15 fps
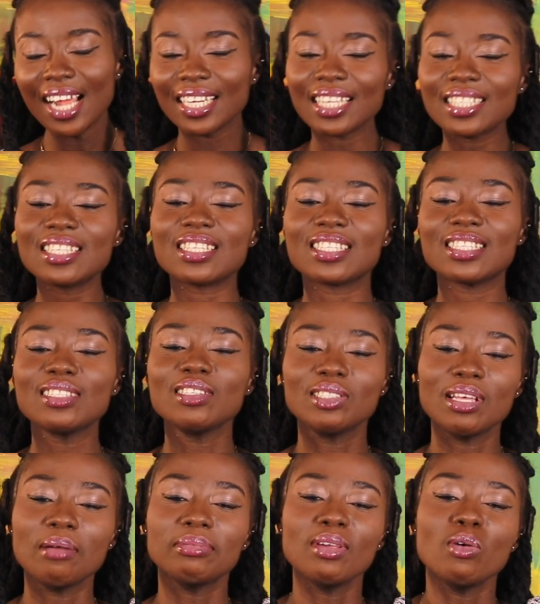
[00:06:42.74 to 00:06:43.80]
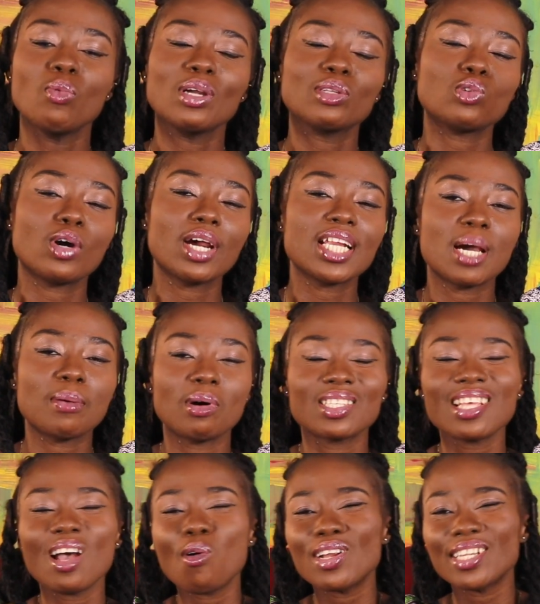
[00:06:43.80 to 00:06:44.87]
that is something we're talking about.
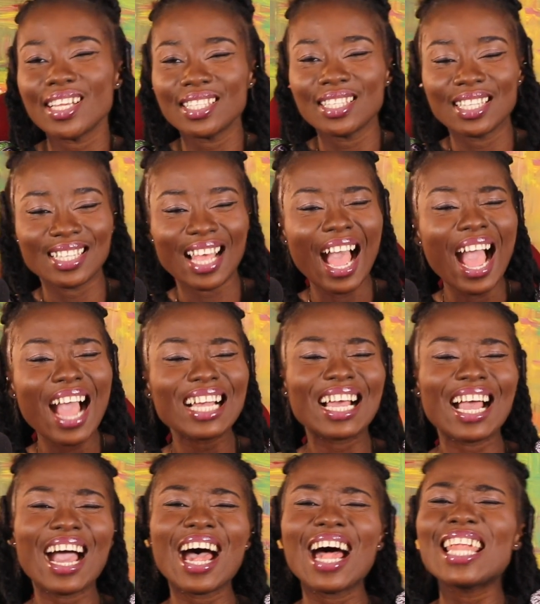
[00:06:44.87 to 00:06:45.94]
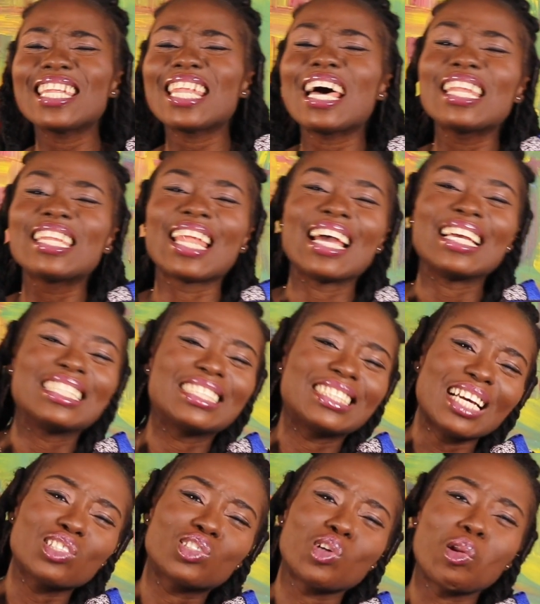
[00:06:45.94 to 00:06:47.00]
Sarkodie says, Ghana,
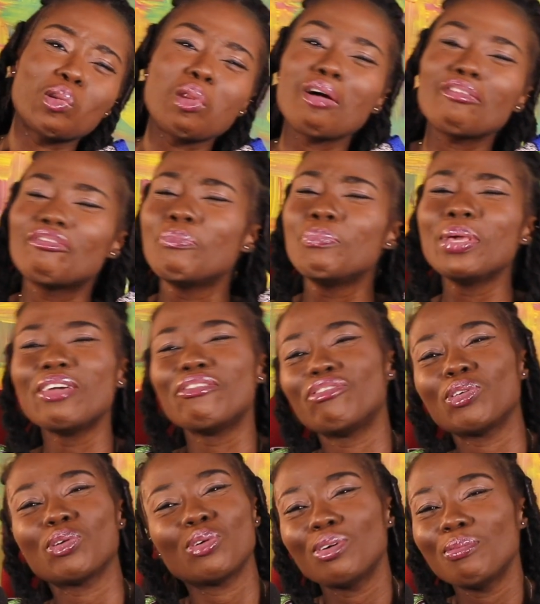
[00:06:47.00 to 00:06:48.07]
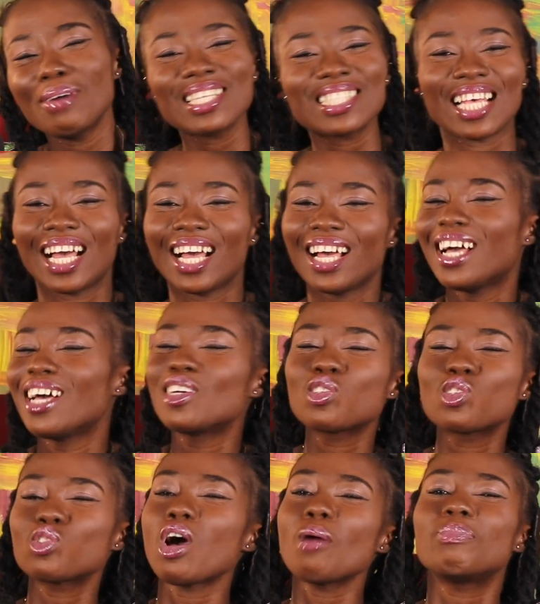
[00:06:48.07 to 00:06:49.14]
Niger, jollof beef, no. Masa,
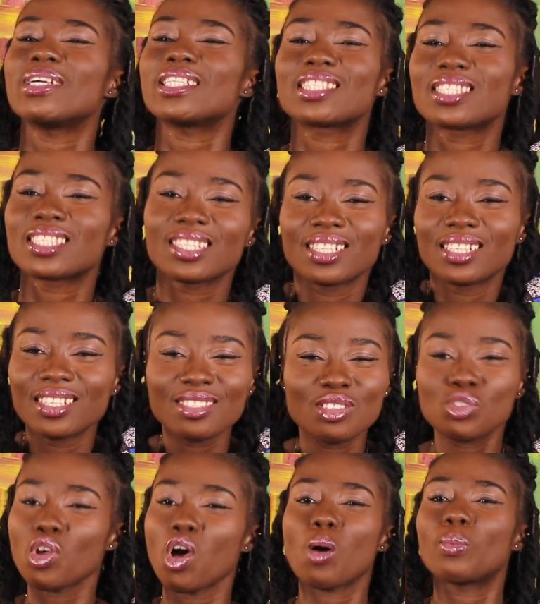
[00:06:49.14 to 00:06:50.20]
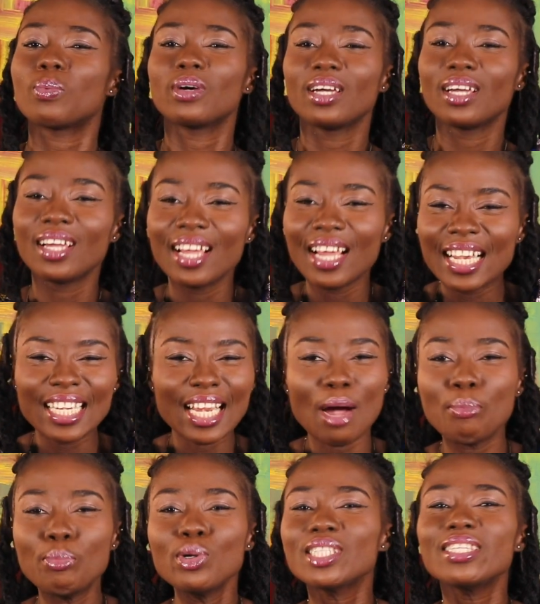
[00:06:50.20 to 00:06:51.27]
stop it. Stop. Now
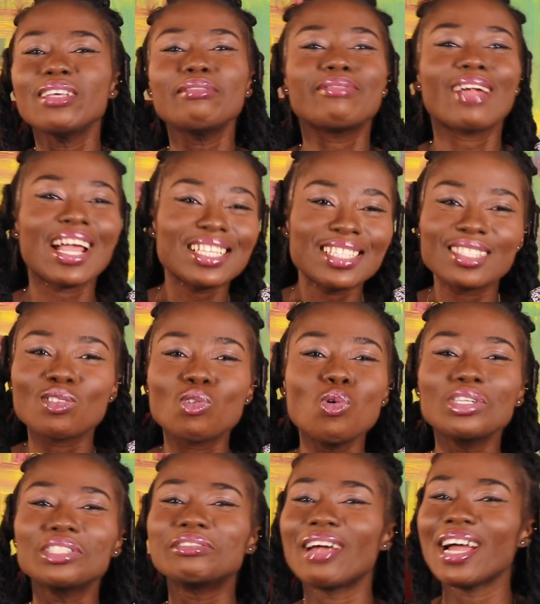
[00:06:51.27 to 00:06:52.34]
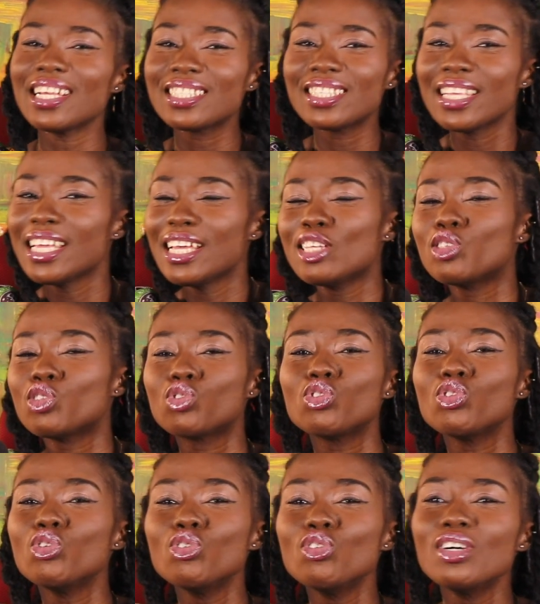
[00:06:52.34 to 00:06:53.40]
putting cooked rice in
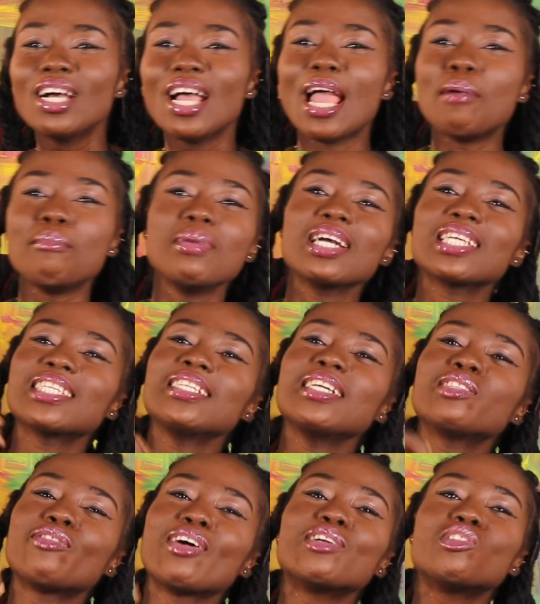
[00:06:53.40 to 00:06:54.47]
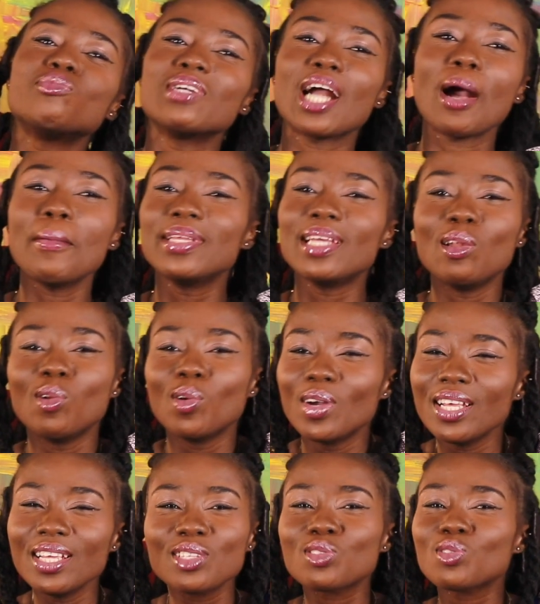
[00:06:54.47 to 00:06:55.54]
stew and mixing it for it to become yellow,
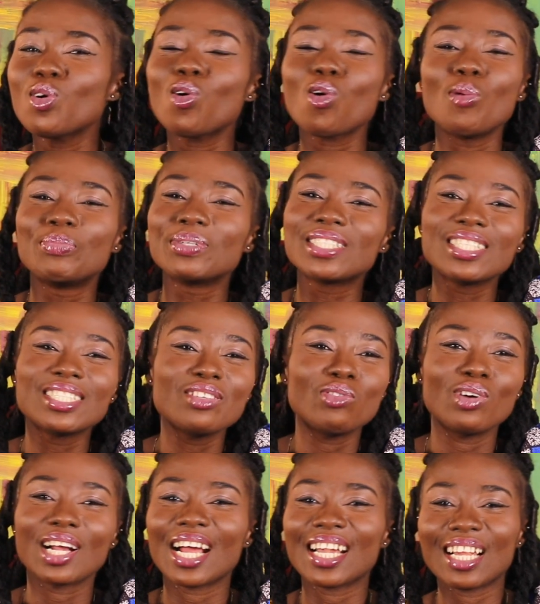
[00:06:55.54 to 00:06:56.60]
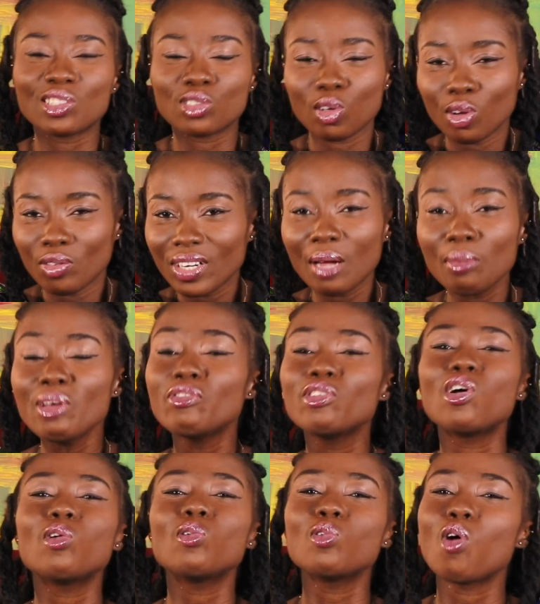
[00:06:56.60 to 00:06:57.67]
it's no competition for Ghana jollof. Now if you
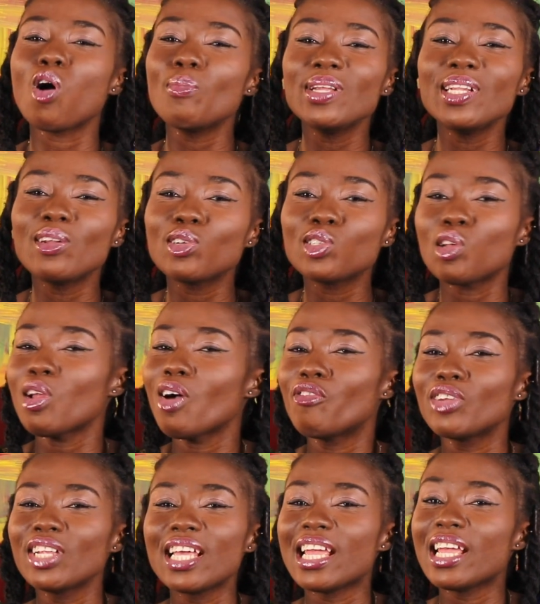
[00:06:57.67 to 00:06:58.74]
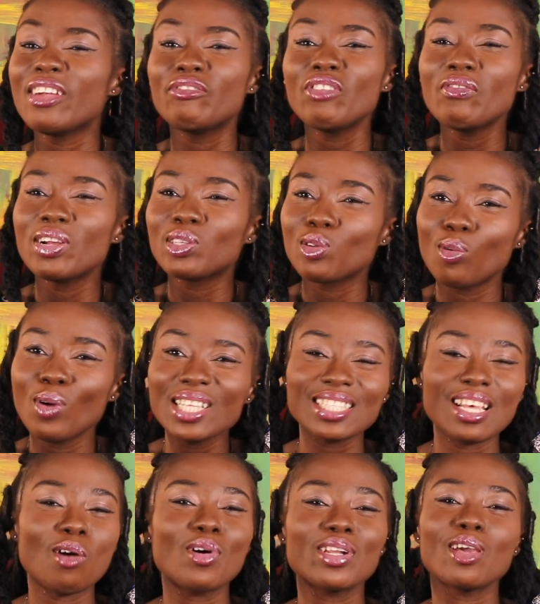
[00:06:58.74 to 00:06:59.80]
don't know, but they know jollof your favorite. When
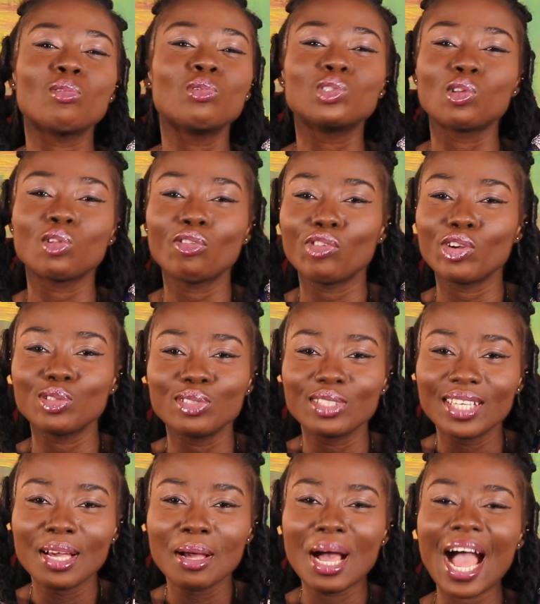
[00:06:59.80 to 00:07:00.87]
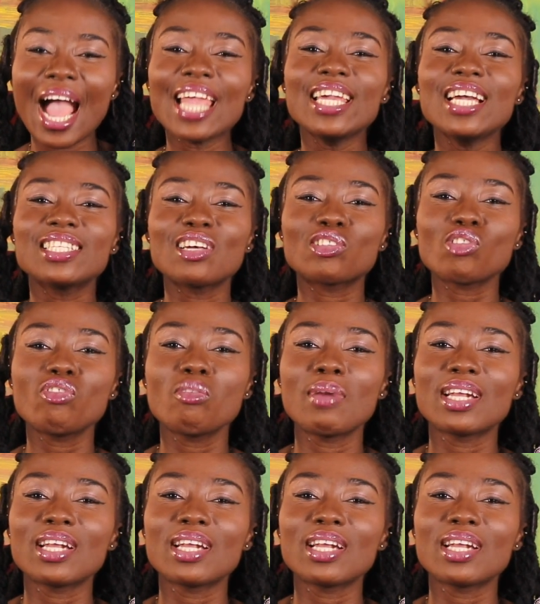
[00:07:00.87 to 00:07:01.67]
Sarkodie cook jollof for you, I hear yourself from